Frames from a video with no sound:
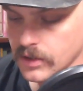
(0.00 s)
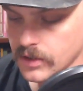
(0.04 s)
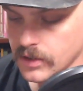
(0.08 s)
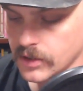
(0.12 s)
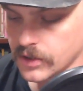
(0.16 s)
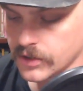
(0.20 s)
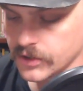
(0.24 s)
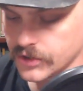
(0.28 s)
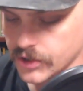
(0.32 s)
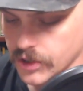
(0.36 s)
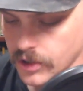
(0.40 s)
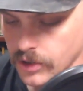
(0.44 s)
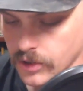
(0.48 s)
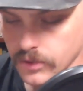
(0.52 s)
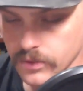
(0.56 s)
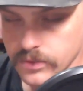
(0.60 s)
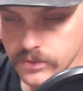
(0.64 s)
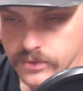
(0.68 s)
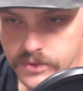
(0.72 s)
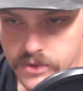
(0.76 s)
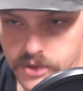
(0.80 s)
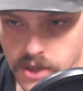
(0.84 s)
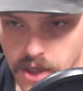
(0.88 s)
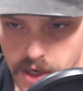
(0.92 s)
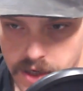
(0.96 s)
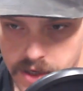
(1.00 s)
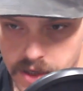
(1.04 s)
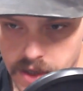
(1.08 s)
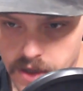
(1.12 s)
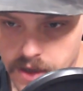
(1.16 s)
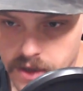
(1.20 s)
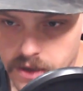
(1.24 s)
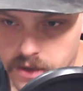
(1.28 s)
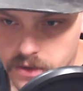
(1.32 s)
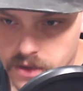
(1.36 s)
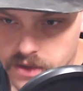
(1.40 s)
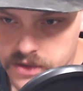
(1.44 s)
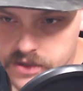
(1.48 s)
So,
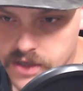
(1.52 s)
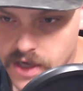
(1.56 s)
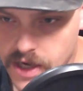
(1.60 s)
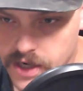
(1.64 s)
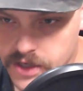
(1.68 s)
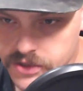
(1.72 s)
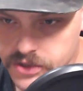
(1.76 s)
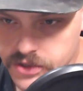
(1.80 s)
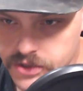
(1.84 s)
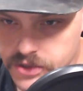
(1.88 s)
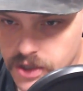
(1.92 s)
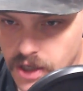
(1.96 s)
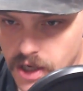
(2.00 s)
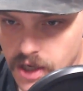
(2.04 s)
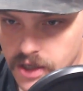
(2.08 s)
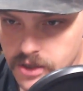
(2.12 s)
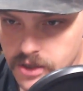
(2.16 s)
let's kind of just talk